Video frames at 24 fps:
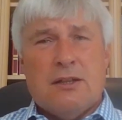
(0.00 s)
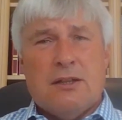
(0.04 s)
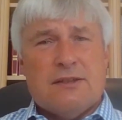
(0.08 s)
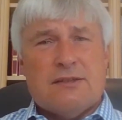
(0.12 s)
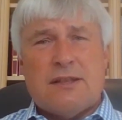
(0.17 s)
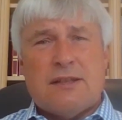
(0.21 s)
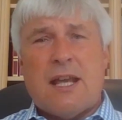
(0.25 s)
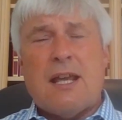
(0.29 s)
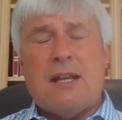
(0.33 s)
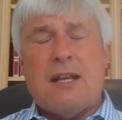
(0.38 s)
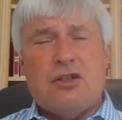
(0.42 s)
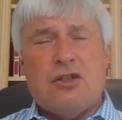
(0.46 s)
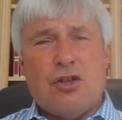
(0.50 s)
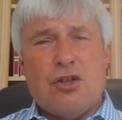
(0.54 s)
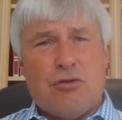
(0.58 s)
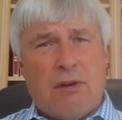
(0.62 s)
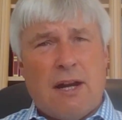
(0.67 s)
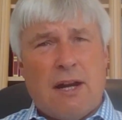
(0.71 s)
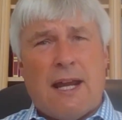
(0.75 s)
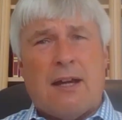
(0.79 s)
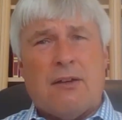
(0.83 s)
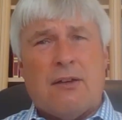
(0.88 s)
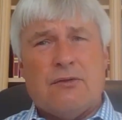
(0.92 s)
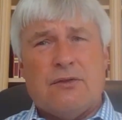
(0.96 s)
stand your
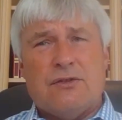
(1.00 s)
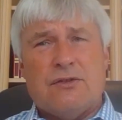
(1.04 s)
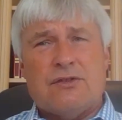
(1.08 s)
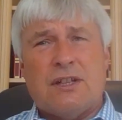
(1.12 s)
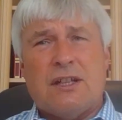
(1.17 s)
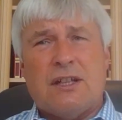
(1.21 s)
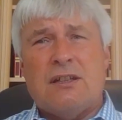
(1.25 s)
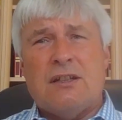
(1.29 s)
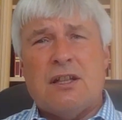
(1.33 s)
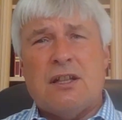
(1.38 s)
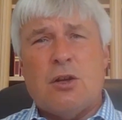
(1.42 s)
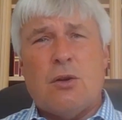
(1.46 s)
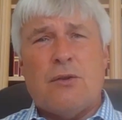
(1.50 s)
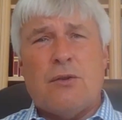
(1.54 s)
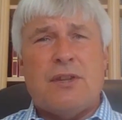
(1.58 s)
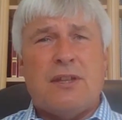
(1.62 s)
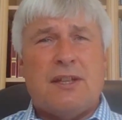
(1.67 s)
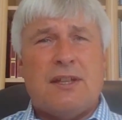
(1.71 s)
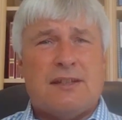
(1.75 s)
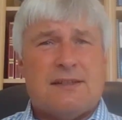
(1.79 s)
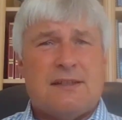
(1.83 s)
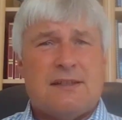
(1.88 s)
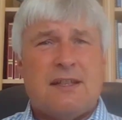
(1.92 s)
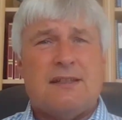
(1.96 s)
ground and say, no, I
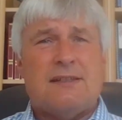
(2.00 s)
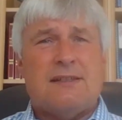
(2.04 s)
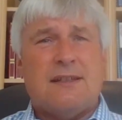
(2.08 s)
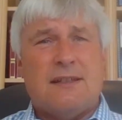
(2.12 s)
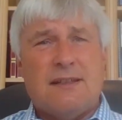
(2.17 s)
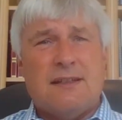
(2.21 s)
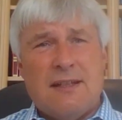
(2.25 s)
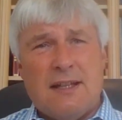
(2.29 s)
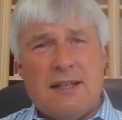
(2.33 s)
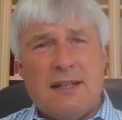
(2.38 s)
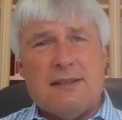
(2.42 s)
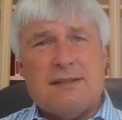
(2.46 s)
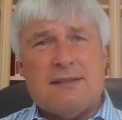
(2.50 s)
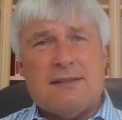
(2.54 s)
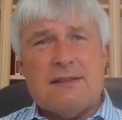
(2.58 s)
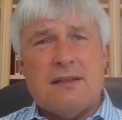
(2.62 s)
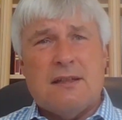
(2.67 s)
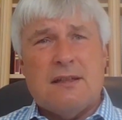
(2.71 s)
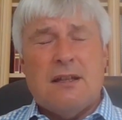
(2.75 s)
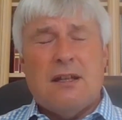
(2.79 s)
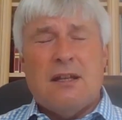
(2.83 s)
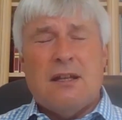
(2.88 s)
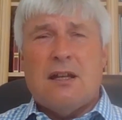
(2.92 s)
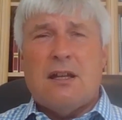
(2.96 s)
think it's this and
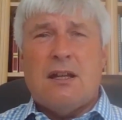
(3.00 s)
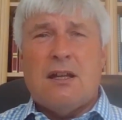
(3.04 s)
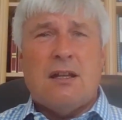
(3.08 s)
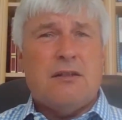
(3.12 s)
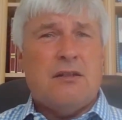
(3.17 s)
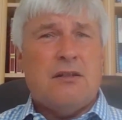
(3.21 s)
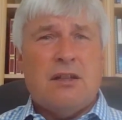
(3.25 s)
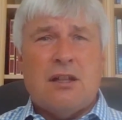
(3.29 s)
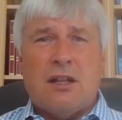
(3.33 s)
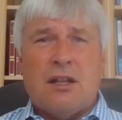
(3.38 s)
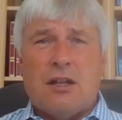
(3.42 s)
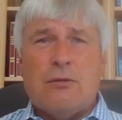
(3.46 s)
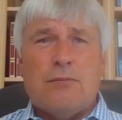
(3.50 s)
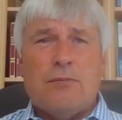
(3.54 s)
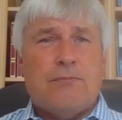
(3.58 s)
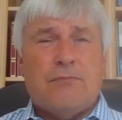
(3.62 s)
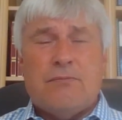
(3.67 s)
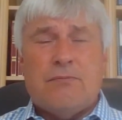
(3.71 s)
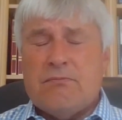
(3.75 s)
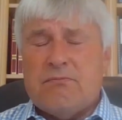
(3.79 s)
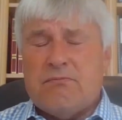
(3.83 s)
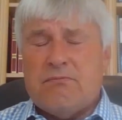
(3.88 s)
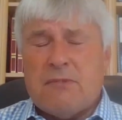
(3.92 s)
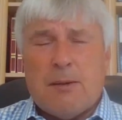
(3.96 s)
this. And,
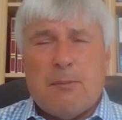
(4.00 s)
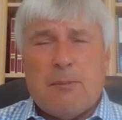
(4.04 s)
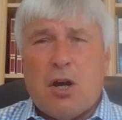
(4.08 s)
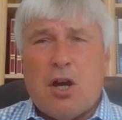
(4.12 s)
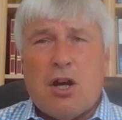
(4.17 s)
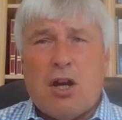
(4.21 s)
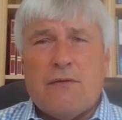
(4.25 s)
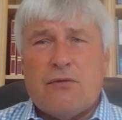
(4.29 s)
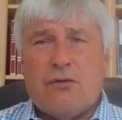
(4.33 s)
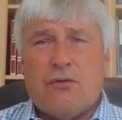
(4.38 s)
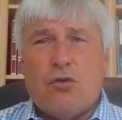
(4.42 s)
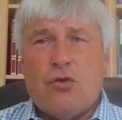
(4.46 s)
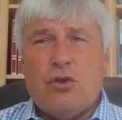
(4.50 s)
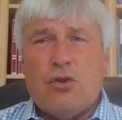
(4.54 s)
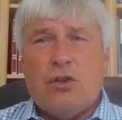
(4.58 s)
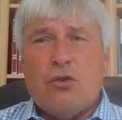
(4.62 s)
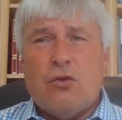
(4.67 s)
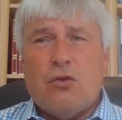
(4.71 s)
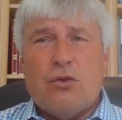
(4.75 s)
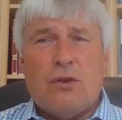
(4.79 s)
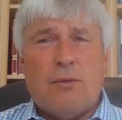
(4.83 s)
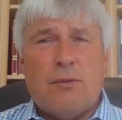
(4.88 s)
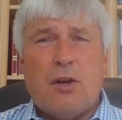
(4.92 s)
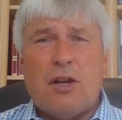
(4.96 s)
they might overrule
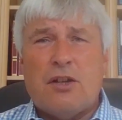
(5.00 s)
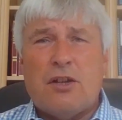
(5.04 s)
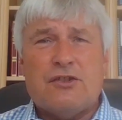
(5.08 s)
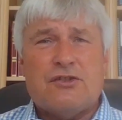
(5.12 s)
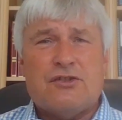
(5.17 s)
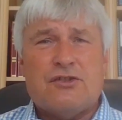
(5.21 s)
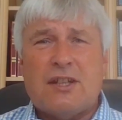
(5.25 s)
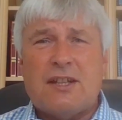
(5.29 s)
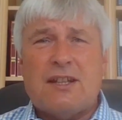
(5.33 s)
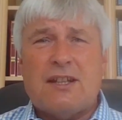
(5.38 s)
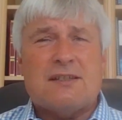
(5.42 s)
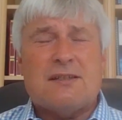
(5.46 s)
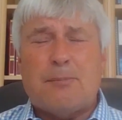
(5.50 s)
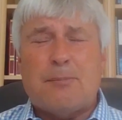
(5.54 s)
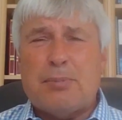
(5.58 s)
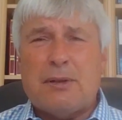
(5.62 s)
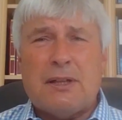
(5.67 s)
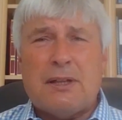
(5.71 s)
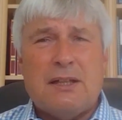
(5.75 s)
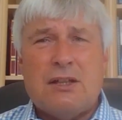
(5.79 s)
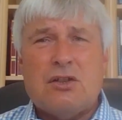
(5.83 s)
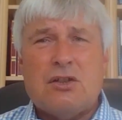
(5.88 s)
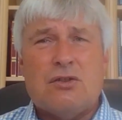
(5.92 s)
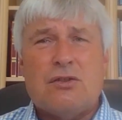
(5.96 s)
you, or they might just say, that's a
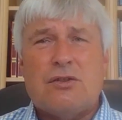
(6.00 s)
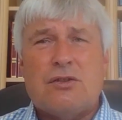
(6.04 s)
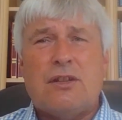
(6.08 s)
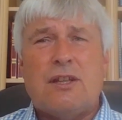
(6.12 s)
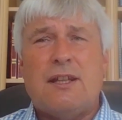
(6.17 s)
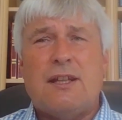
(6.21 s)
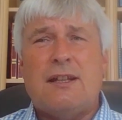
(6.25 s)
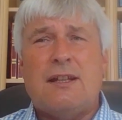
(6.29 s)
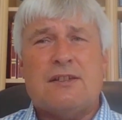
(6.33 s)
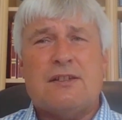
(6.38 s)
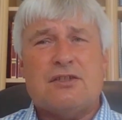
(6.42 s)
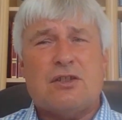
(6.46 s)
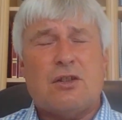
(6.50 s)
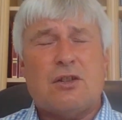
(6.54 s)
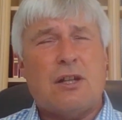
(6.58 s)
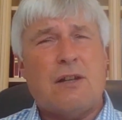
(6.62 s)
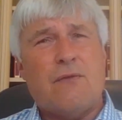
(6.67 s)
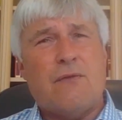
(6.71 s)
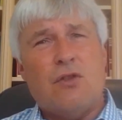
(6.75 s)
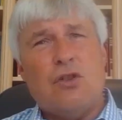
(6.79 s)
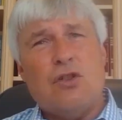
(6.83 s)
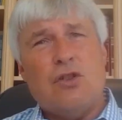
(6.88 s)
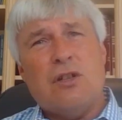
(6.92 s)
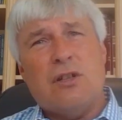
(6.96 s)
bloody good thing. Let's go
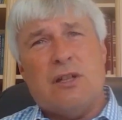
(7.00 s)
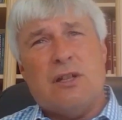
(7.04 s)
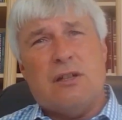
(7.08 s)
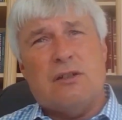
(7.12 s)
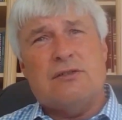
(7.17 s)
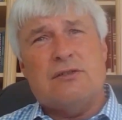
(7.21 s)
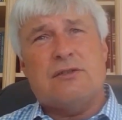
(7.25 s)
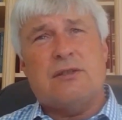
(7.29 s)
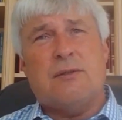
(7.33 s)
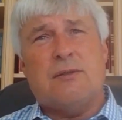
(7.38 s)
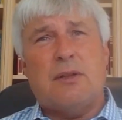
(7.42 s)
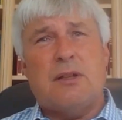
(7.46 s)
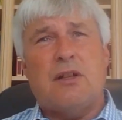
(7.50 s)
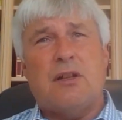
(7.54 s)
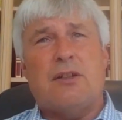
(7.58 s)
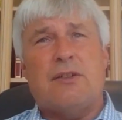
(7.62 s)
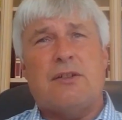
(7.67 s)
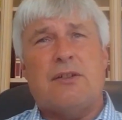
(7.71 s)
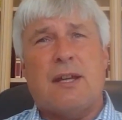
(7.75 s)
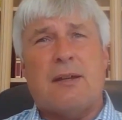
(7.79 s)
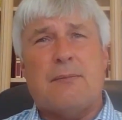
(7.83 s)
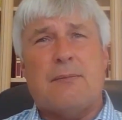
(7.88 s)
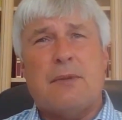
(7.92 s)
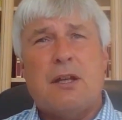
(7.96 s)
and have a look at it and something
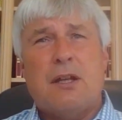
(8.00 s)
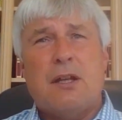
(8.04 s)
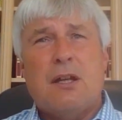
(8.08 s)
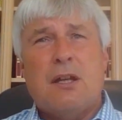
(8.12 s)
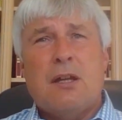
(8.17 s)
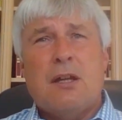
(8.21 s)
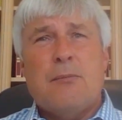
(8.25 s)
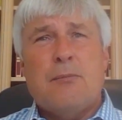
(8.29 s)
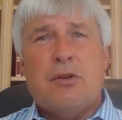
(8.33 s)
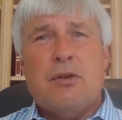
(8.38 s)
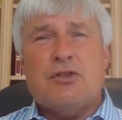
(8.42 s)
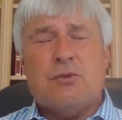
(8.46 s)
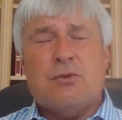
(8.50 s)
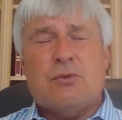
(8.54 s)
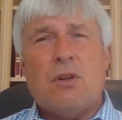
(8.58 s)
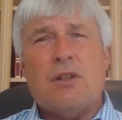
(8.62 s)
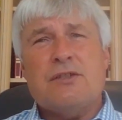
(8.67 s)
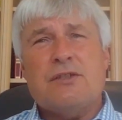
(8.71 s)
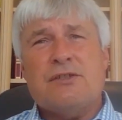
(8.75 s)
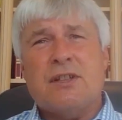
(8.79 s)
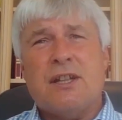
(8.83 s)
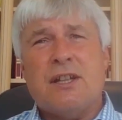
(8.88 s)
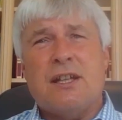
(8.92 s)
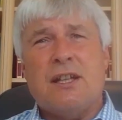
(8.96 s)
like that. But so
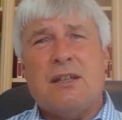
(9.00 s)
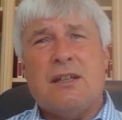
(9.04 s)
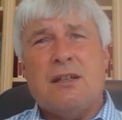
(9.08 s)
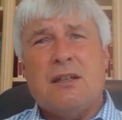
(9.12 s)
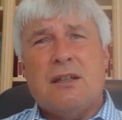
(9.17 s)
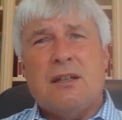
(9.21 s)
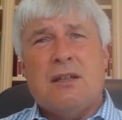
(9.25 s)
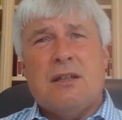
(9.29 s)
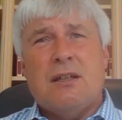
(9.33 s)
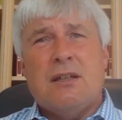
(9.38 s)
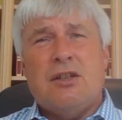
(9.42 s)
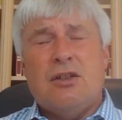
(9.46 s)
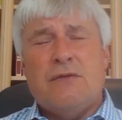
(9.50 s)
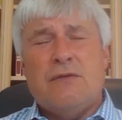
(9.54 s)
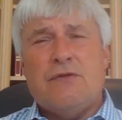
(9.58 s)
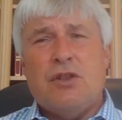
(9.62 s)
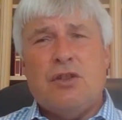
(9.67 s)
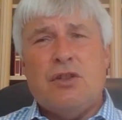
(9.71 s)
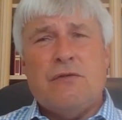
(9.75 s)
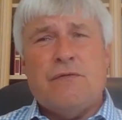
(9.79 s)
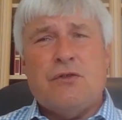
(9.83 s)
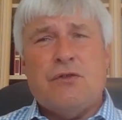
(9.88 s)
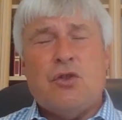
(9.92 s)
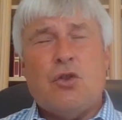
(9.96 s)
I'd say
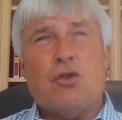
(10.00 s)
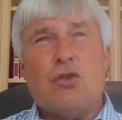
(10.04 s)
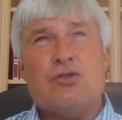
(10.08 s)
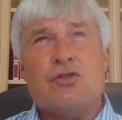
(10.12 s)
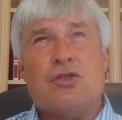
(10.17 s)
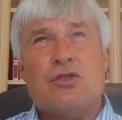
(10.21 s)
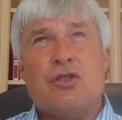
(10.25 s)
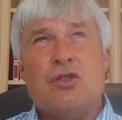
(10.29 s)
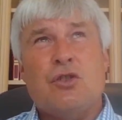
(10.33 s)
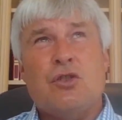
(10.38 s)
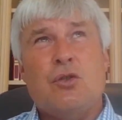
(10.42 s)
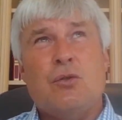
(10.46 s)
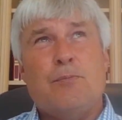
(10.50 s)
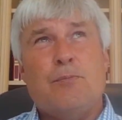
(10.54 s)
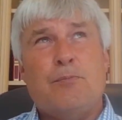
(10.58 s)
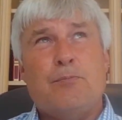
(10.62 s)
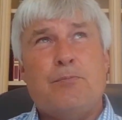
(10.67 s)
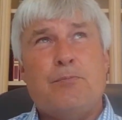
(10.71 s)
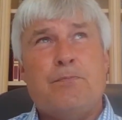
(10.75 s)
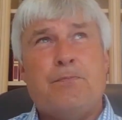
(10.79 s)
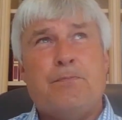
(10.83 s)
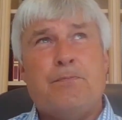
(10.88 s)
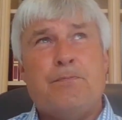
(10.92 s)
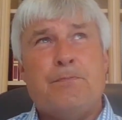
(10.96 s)
you've got to
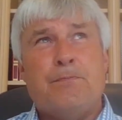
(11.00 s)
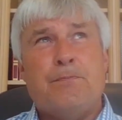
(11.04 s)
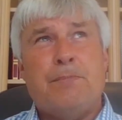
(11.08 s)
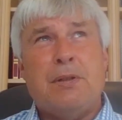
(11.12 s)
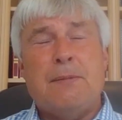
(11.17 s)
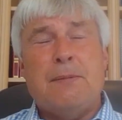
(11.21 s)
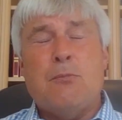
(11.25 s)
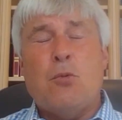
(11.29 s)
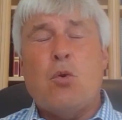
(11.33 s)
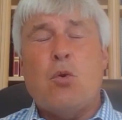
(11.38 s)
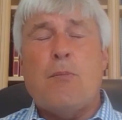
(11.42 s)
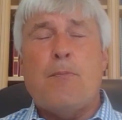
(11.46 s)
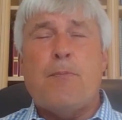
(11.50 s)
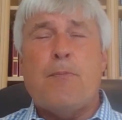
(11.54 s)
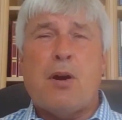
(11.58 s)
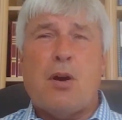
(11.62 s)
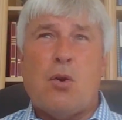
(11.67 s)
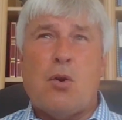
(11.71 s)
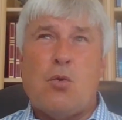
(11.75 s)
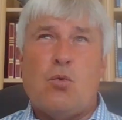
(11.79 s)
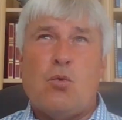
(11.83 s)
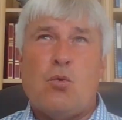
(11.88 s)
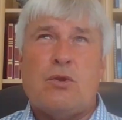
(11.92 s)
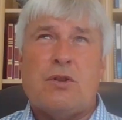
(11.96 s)
be more
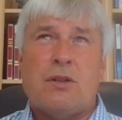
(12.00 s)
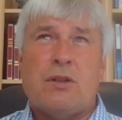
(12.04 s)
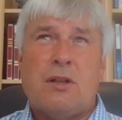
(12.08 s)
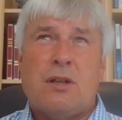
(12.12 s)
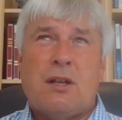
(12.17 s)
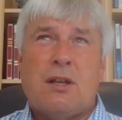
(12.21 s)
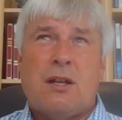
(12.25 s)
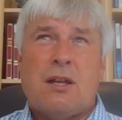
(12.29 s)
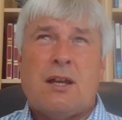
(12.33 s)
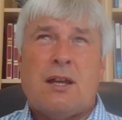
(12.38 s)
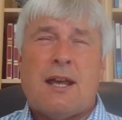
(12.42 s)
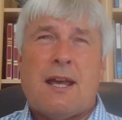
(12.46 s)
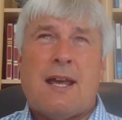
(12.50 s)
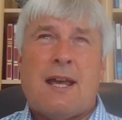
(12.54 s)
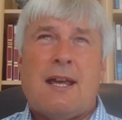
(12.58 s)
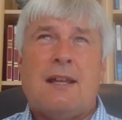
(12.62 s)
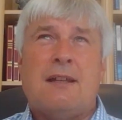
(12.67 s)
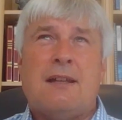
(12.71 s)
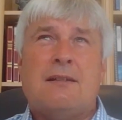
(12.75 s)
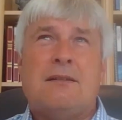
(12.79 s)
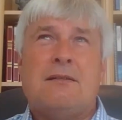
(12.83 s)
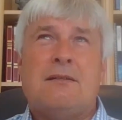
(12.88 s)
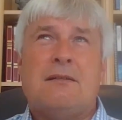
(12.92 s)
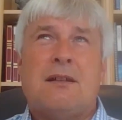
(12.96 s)
bold
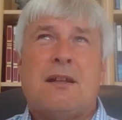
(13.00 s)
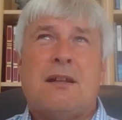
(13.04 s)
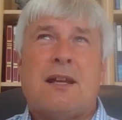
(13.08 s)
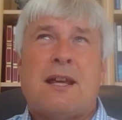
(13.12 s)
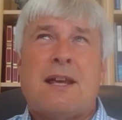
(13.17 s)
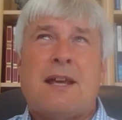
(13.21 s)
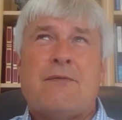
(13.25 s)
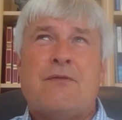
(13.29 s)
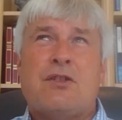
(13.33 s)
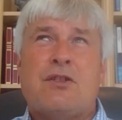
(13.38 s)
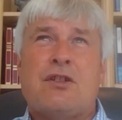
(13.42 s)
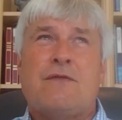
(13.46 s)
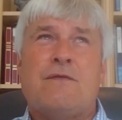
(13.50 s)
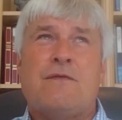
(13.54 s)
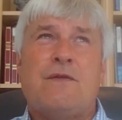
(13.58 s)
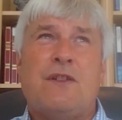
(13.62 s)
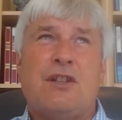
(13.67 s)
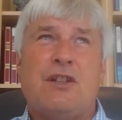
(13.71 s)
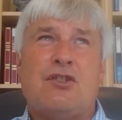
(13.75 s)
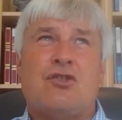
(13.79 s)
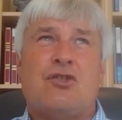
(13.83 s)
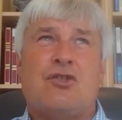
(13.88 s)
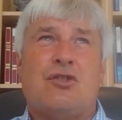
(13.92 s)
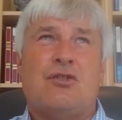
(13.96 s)
and have a
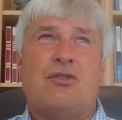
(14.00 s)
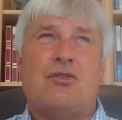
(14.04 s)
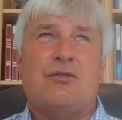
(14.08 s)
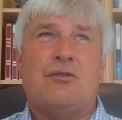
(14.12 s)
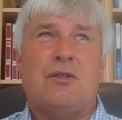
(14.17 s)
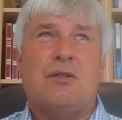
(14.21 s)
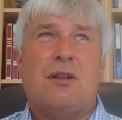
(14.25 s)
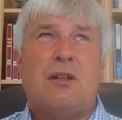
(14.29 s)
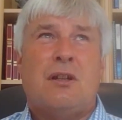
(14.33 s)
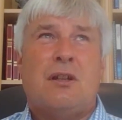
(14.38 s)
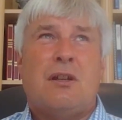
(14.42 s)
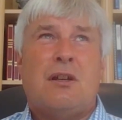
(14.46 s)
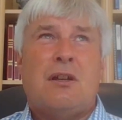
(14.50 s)
conviction